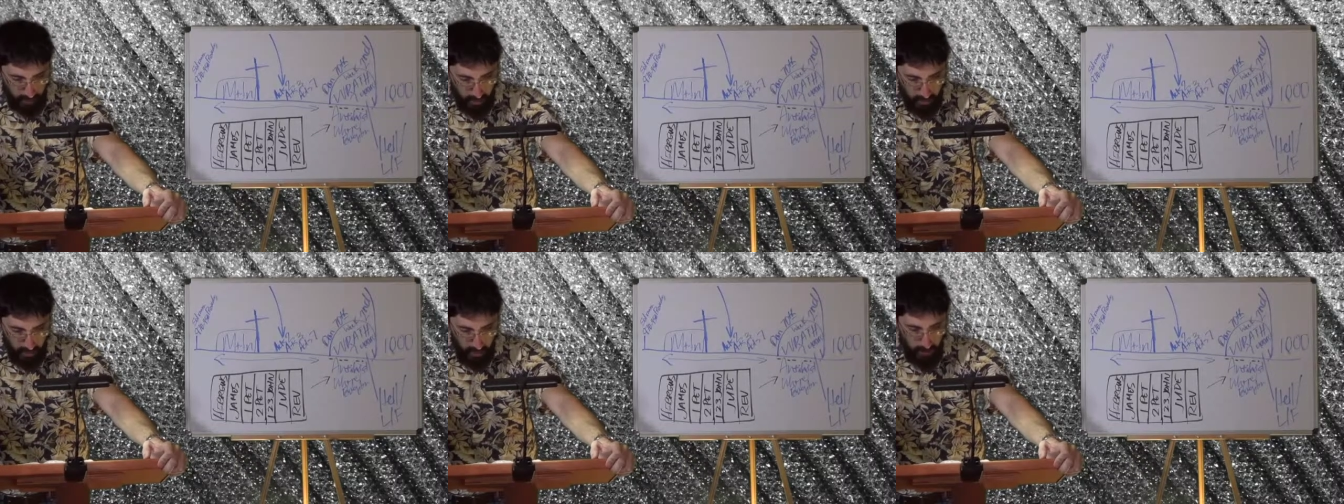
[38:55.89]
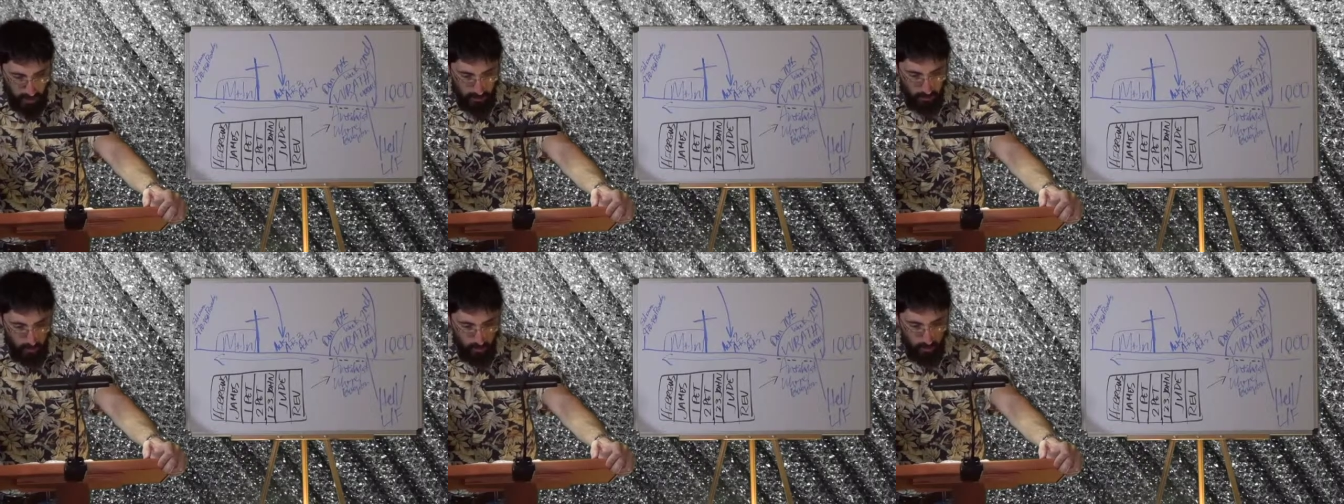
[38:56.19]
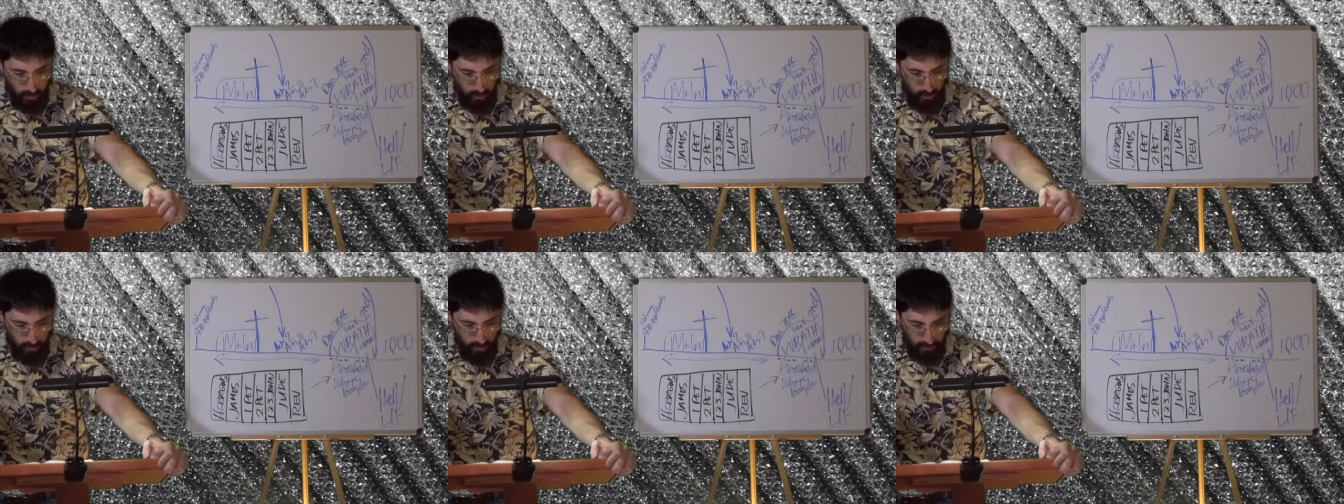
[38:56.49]
She will
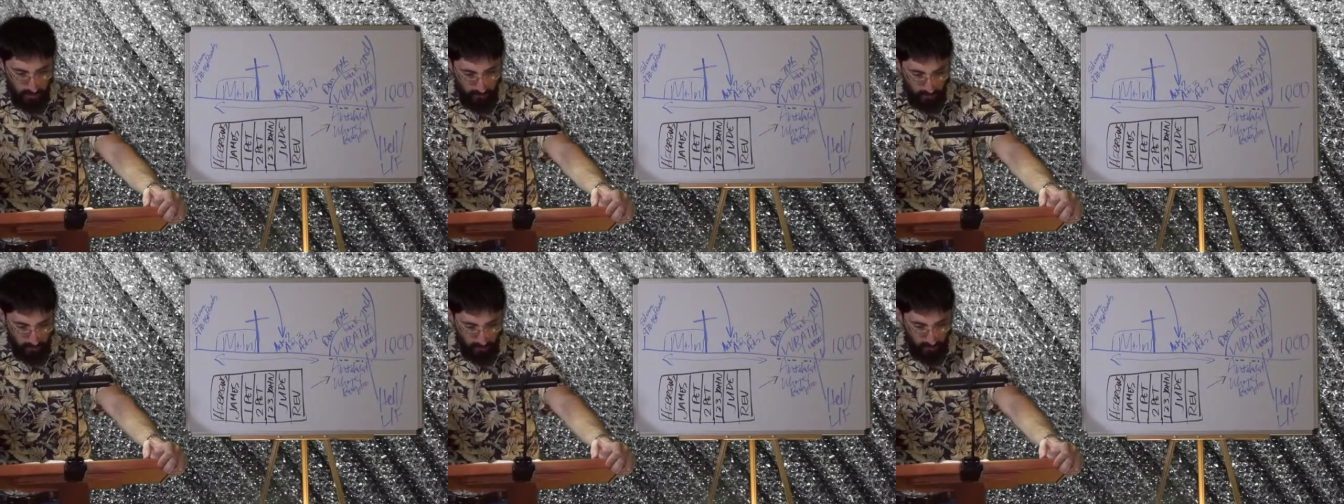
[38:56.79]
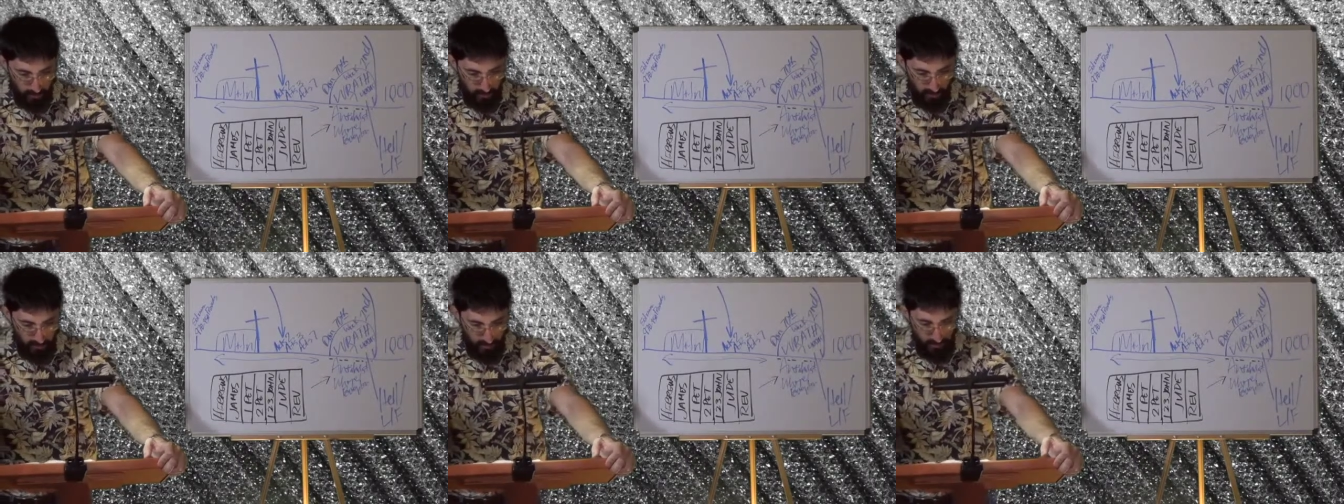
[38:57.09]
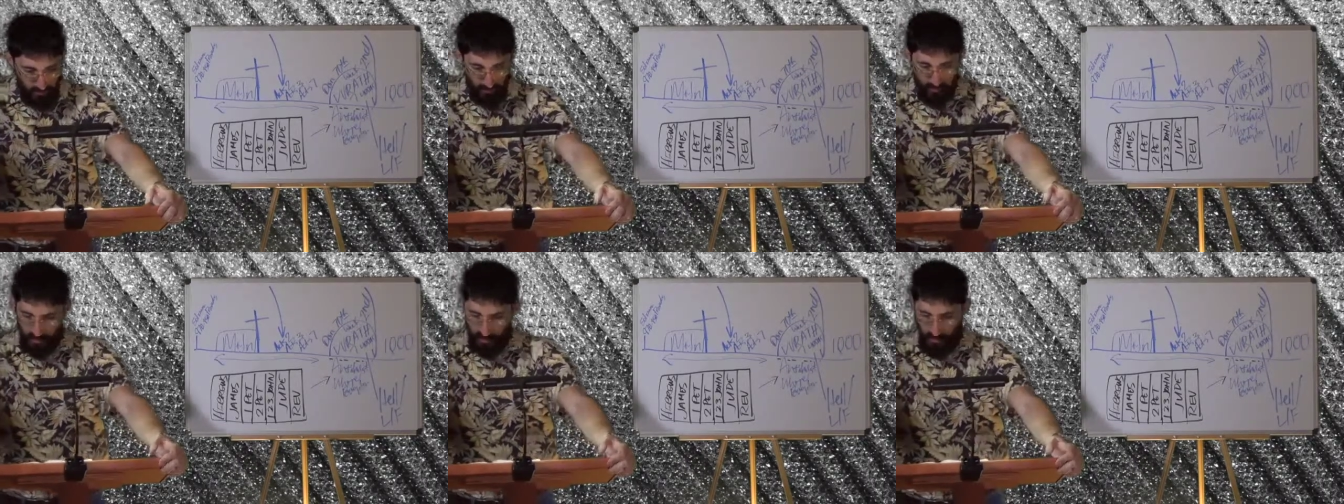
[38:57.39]
do him good
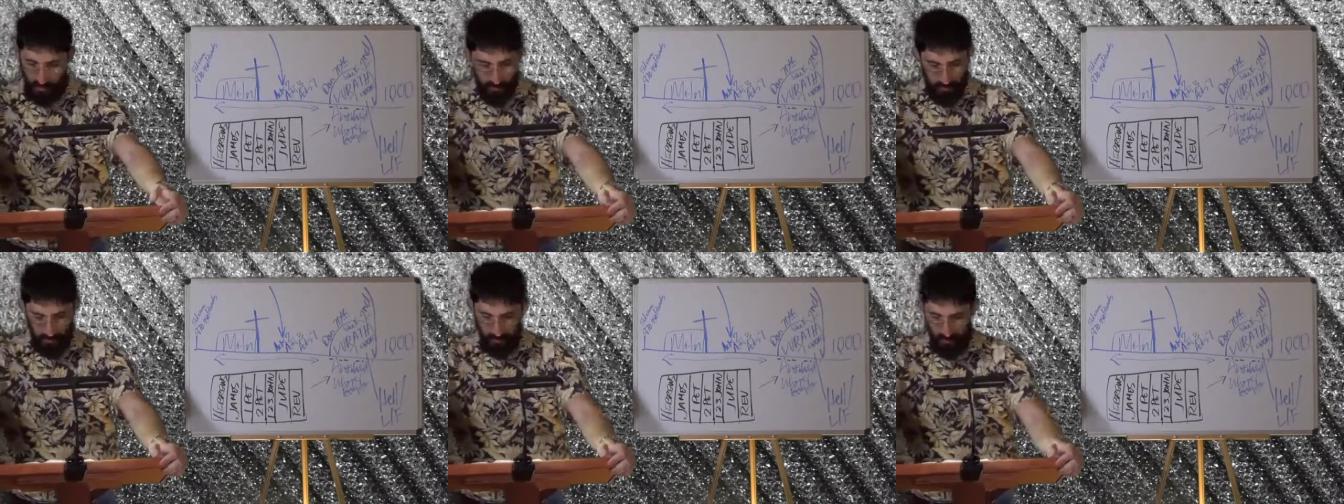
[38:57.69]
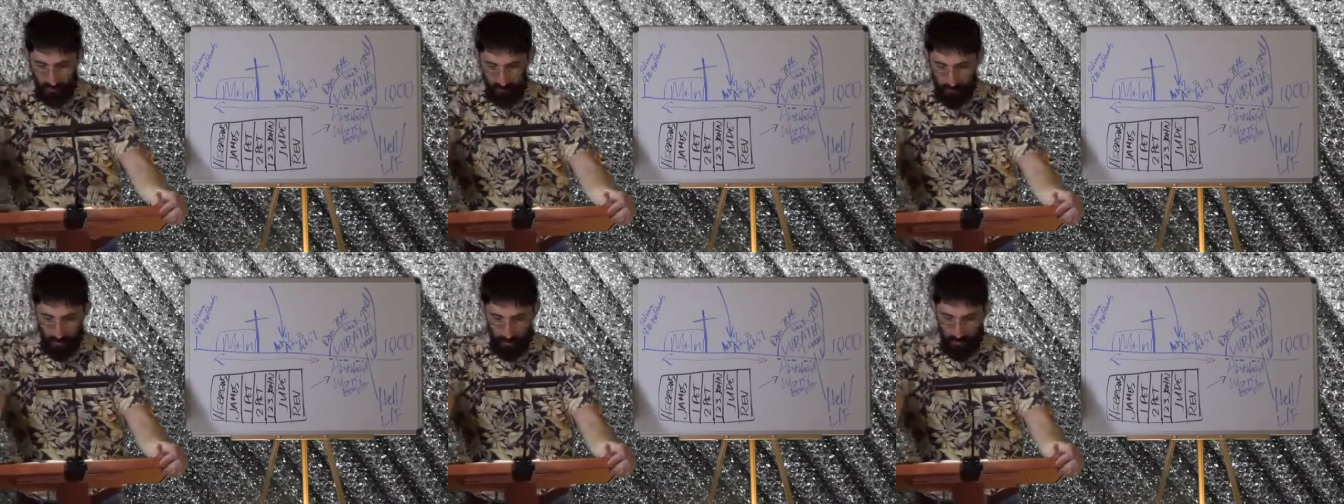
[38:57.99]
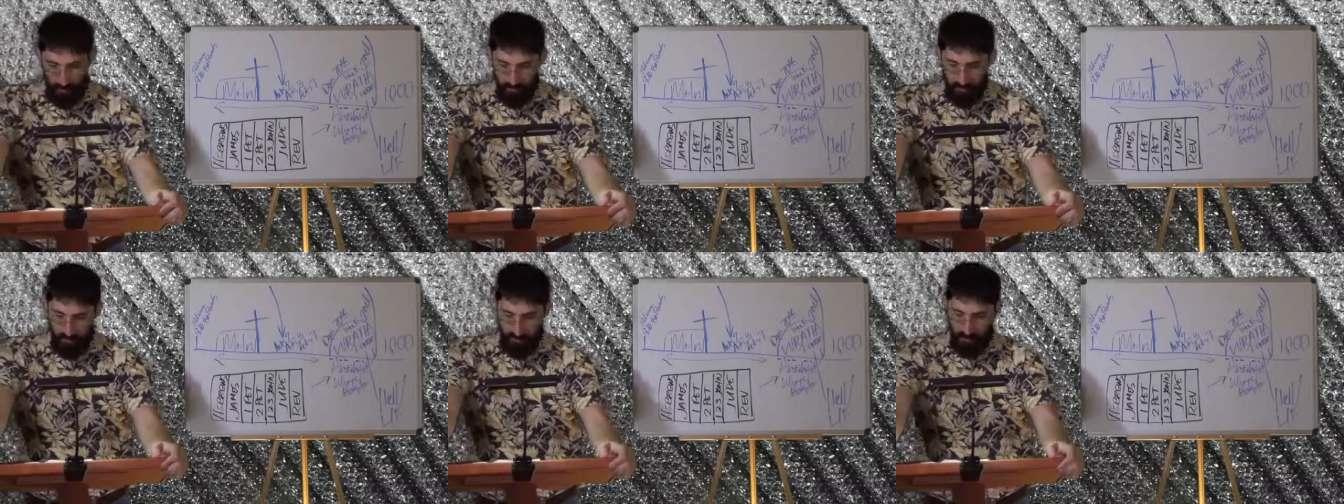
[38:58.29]
and not evil
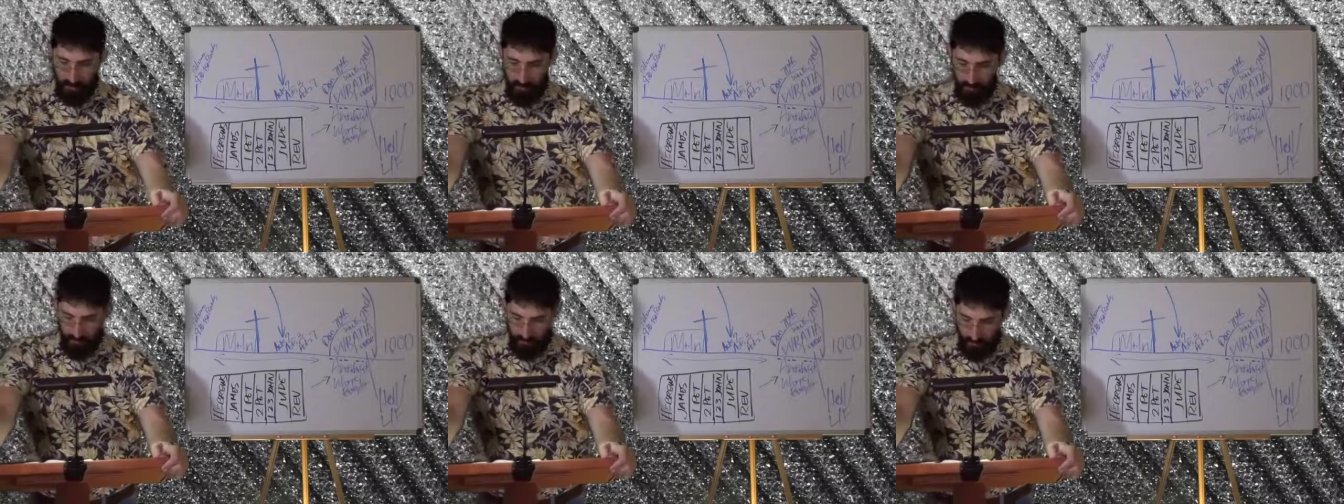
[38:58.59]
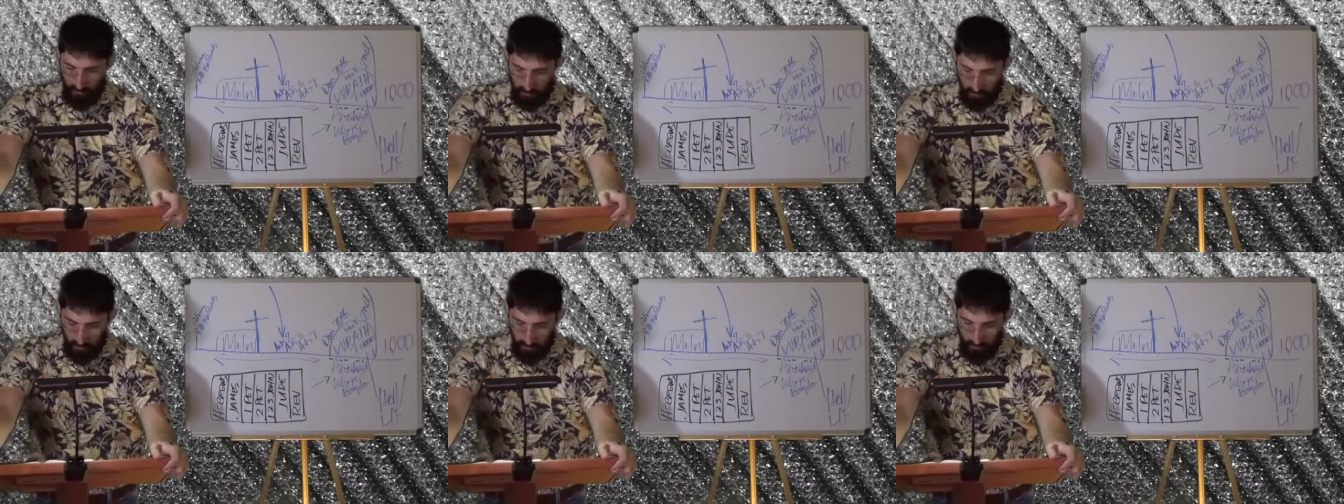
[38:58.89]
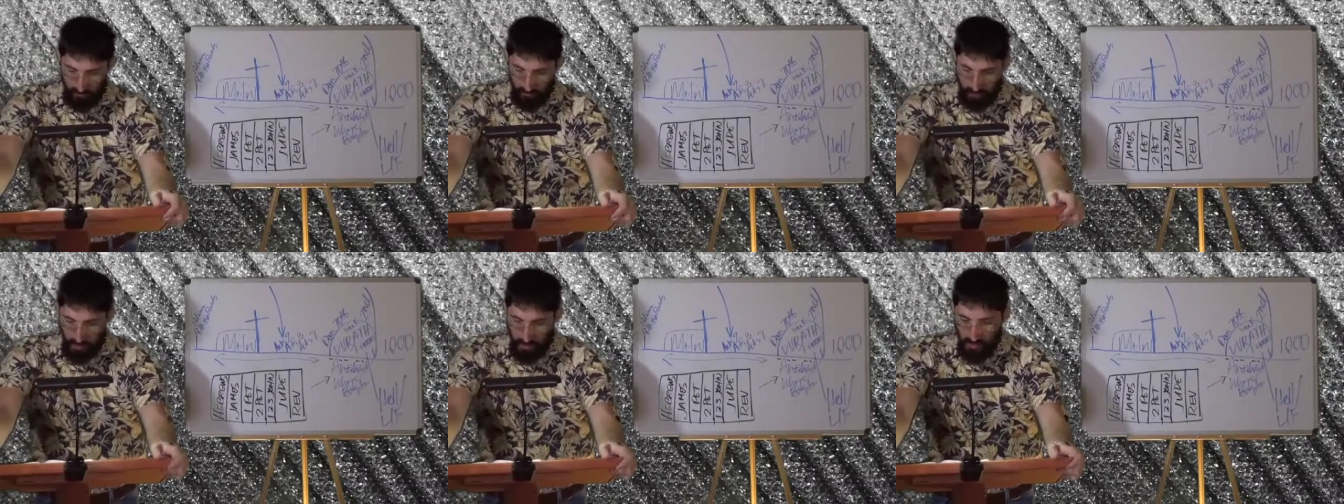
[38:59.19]
all the days of her life.